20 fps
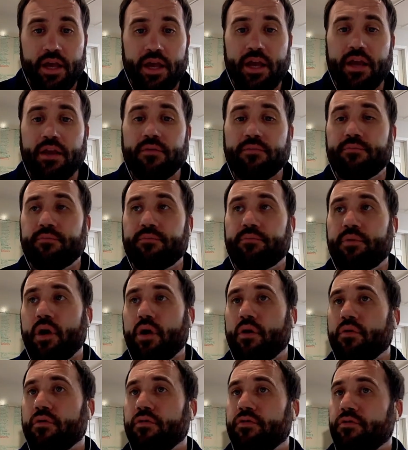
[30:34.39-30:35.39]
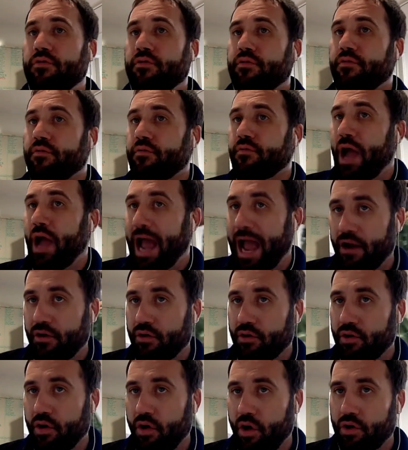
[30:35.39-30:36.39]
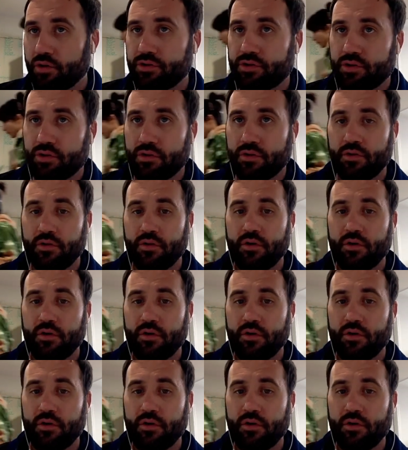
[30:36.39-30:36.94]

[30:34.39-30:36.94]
in both agriculture